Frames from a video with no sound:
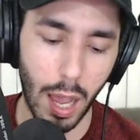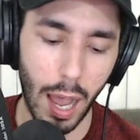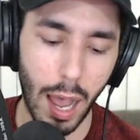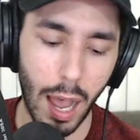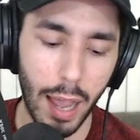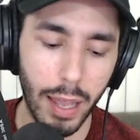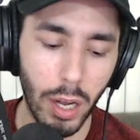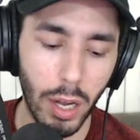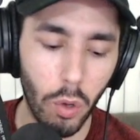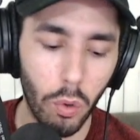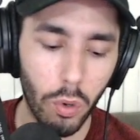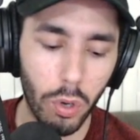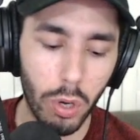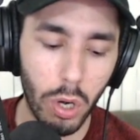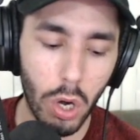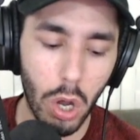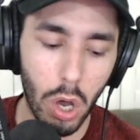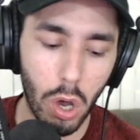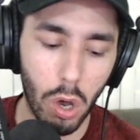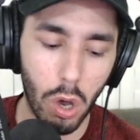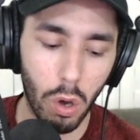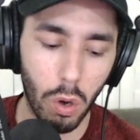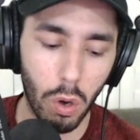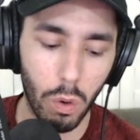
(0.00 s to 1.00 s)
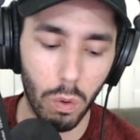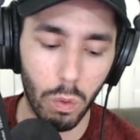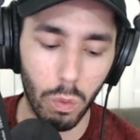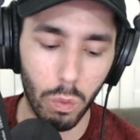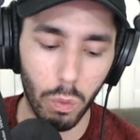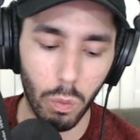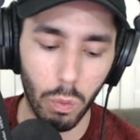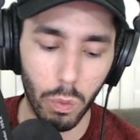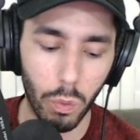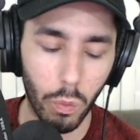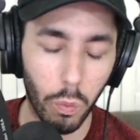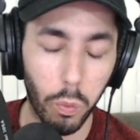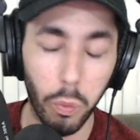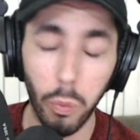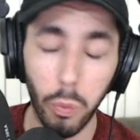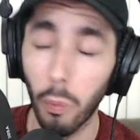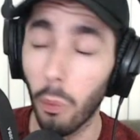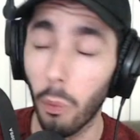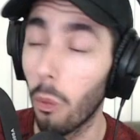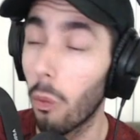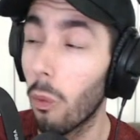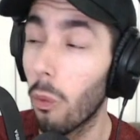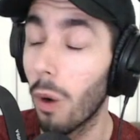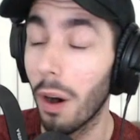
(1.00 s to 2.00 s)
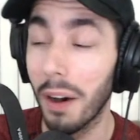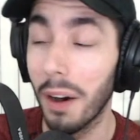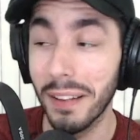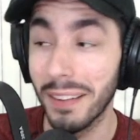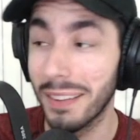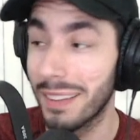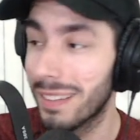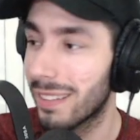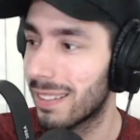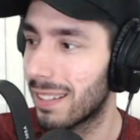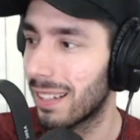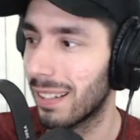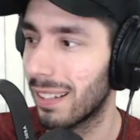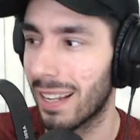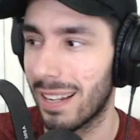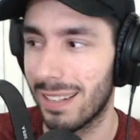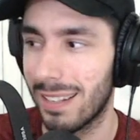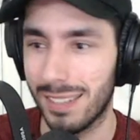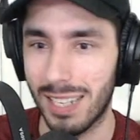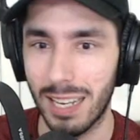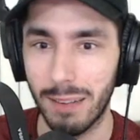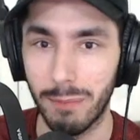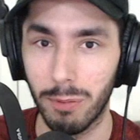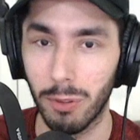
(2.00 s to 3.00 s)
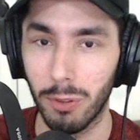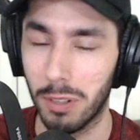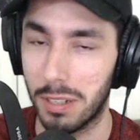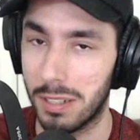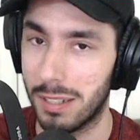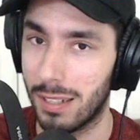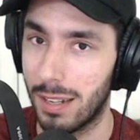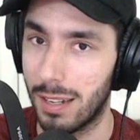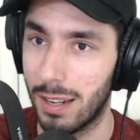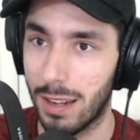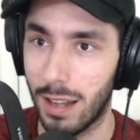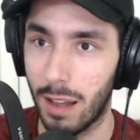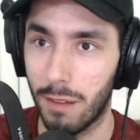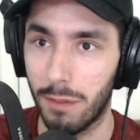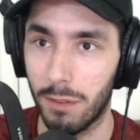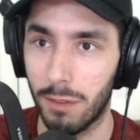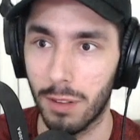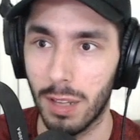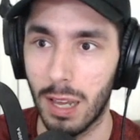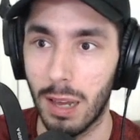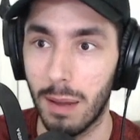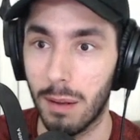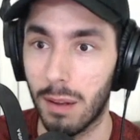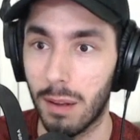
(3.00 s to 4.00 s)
I don't know what the landscape looks like after that.